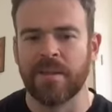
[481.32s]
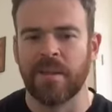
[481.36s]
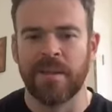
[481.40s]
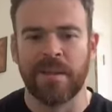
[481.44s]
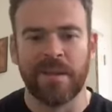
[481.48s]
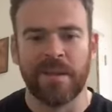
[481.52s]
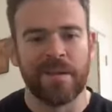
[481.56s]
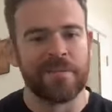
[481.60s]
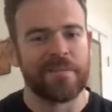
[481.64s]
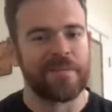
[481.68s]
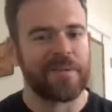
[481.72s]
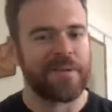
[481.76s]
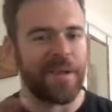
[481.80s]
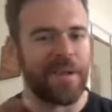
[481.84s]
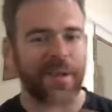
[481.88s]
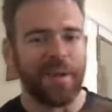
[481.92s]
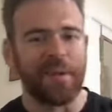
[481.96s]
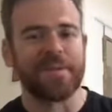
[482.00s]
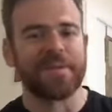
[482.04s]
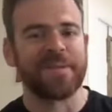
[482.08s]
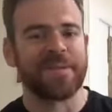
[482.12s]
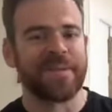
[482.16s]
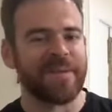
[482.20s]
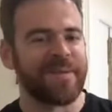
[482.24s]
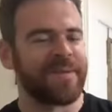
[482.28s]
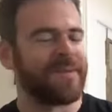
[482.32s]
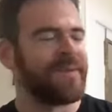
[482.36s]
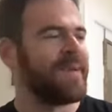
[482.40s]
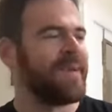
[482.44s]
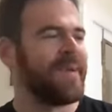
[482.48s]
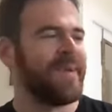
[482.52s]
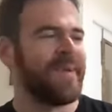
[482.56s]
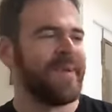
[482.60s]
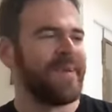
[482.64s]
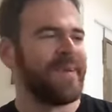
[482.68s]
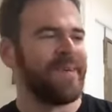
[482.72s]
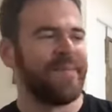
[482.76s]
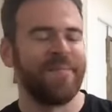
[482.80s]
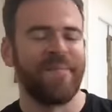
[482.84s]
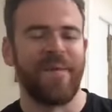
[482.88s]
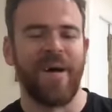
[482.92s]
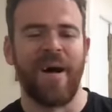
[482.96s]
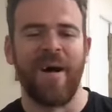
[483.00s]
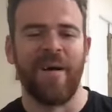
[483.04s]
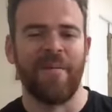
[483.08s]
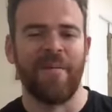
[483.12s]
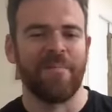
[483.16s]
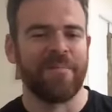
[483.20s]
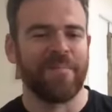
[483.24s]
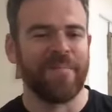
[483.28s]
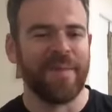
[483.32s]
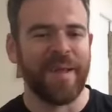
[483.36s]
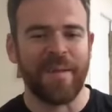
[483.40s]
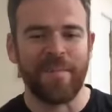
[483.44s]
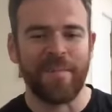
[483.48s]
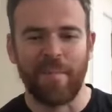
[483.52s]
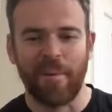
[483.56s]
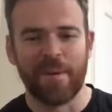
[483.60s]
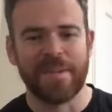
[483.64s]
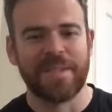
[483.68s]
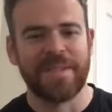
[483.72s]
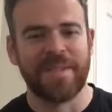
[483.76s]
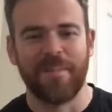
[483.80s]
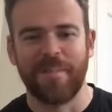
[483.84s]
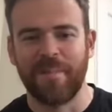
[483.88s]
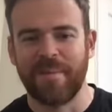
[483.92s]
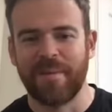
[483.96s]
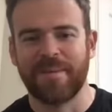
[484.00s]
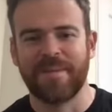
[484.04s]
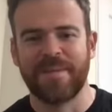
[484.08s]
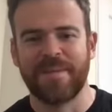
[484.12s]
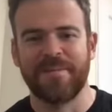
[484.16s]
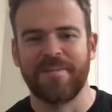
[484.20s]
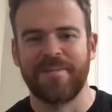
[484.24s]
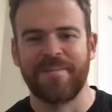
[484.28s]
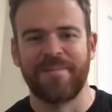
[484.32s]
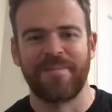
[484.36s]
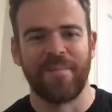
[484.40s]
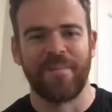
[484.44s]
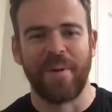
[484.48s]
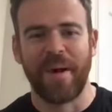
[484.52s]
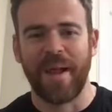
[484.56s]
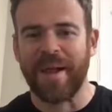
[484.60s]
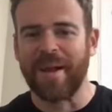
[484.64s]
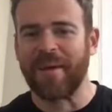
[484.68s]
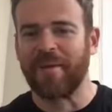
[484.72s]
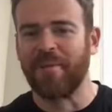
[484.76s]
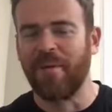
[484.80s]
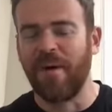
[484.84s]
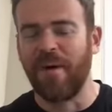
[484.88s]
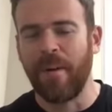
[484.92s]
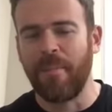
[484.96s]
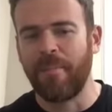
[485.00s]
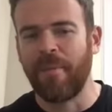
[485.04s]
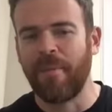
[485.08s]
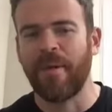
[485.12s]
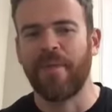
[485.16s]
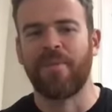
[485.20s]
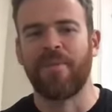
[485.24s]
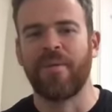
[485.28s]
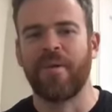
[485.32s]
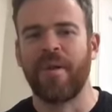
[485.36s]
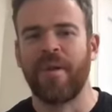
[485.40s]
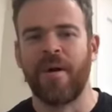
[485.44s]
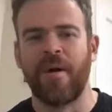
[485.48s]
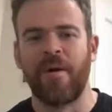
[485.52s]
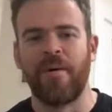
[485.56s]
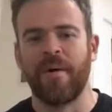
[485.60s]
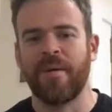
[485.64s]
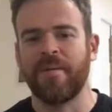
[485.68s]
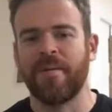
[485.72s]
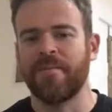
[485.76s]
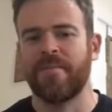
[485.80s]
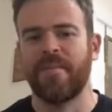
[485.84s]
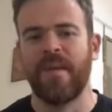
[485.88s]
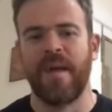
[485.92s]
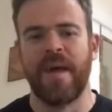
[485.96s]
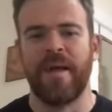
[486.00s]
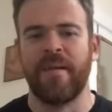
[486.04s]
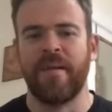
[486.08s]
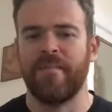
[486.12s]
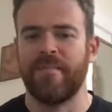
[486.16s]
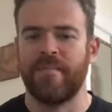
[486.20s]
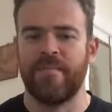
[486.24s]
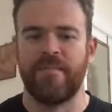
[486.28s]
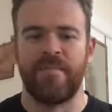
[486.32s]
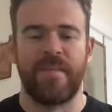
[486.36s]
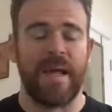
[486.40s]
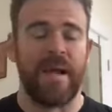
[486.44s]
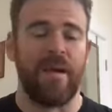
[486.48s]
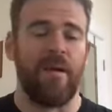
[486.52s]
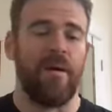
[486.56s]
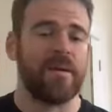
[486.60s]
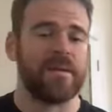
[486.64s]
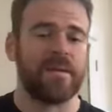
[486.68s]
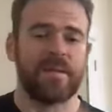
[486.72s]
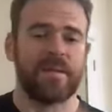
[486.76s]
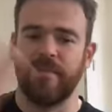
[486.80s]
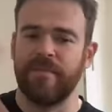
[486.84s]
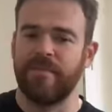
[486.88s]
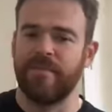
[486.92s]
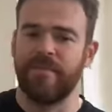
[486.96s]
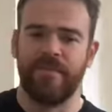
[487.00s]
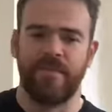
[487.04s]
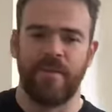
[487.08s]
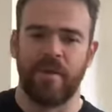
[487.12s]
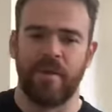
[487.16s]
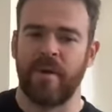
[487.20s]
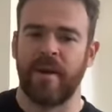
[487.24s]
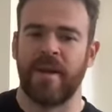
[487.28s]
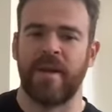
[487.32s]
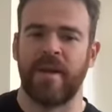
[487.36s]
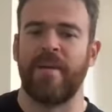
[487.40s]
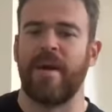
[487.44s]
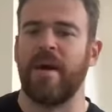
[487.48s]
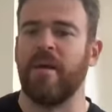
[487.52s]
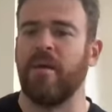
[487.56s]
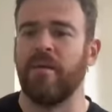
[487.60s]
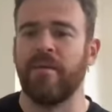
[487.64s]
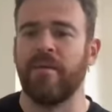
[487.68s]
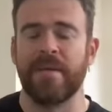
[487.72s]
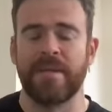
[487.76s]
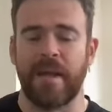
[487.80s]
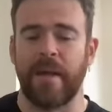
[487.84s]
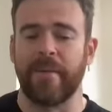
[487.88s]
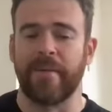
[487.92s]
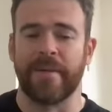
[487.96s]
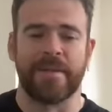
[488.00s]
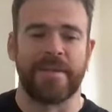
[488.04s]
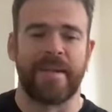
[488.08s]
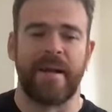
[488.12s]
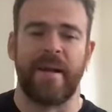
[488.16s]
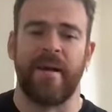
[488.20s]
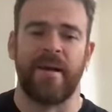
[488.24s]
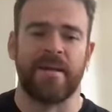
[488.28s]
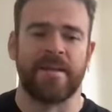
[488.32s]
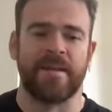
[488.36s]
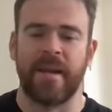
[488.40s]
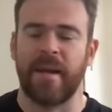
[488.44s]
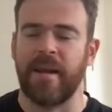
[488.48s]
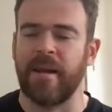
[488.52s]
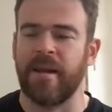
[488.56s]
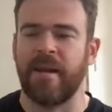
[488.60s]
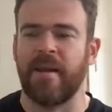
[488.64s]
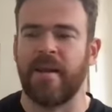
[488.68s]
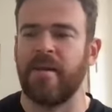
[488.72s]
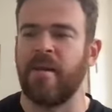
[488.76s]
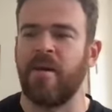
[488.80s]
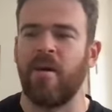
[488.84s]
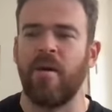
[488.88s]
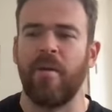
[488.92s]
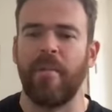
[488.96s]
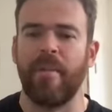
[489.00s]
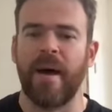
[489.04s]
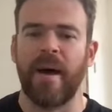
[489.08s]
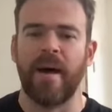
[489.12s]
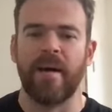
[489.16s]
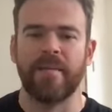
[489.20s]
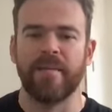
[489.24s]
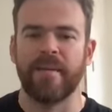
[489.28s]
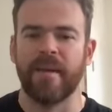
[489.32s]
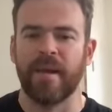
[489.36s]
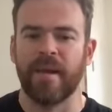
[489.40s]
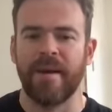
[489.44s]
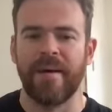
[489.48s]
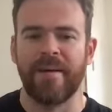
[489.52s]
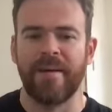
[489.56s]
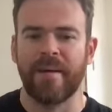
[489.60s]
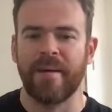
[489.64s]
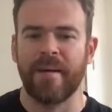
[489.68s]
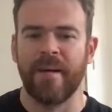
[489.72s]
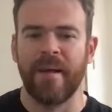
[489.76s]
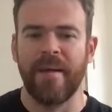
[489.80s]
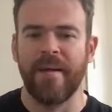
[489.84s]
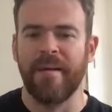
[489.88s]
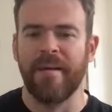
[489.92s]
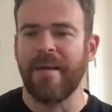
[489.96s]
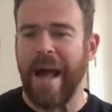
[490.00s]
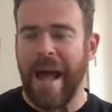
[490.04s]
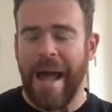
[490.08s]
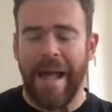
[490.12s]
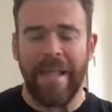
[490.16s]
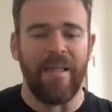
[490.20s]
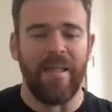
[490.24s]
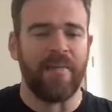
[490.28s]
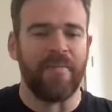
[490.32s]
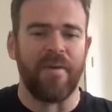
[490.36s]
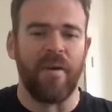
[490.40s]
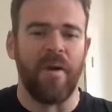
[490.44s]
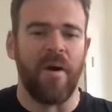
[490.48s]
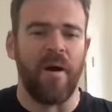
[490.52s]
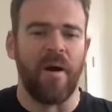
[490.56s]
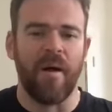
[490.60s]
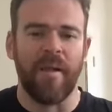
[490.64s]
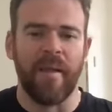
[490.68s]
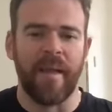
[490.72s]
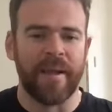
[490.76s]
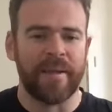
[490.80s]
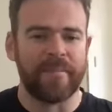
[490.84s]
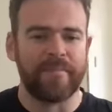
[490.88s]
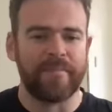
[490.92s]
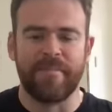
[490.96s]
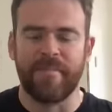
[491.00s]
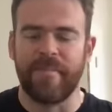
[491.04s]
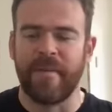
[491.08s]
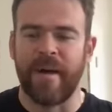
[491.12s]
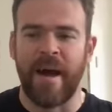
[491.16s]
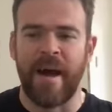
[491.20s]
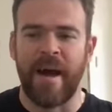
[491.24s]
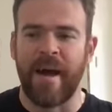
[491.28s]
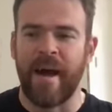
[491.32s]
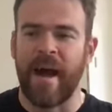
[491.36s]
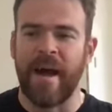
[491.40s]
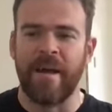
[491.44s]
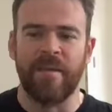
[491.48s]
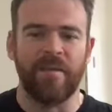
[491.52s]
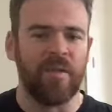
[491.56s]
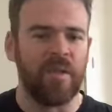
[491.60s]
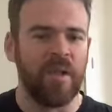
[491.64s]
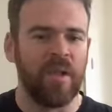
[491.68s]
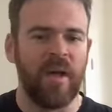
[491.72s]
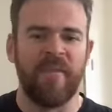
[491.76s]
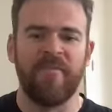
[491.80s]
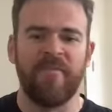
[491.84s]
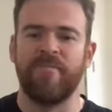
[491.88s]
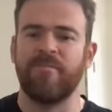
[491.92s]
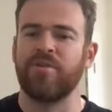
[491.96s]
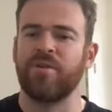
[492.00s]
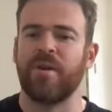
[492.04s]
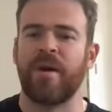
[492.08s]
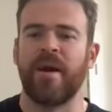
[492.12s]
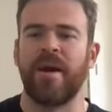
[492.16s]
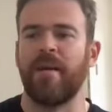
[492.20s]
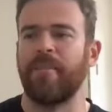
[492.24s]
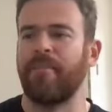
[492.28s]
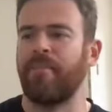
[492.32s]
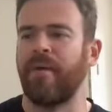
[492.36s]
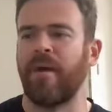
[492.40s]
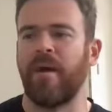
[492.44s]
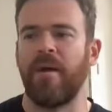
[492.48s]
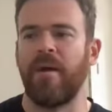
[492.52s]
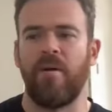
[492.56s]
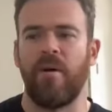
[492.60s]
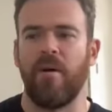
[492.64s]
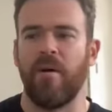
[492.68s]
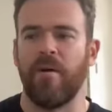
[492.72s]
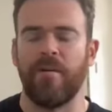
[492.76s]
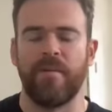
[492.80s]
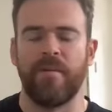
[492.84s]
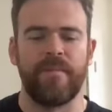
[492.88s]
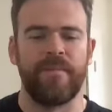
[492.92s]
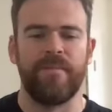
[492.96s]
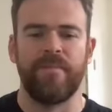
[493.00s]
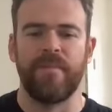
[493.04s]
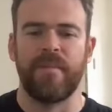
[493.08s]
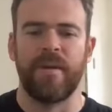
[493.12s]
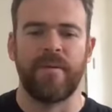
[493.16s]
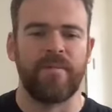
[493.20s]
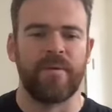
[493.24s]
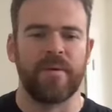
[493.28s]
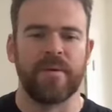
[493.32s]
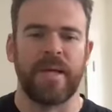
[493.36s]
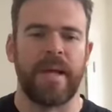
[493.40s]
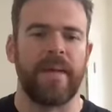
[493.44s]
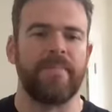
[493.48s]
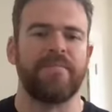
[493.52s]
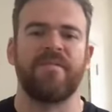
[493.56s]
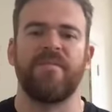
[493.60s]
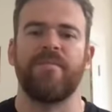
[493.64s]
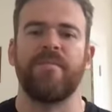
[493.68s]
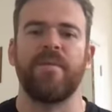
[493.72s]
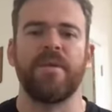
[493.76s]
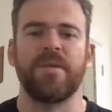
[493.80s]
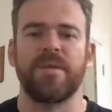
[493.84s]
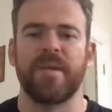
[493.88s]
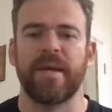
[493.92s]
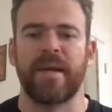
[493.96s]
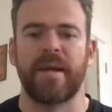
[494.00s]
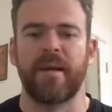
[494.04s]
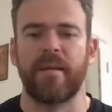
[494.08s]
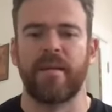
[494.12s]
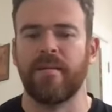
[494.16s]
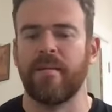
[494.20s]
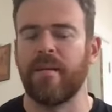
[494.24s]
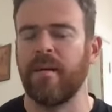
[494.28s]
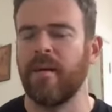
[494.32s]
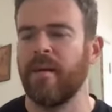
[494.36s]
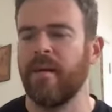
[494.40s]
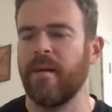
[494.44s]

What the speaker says: a little closer, and more similar to what I grew up with, and then also learning about all these other styles that I didn't know about, and I love it all. Like I love trying to play all different types of music, and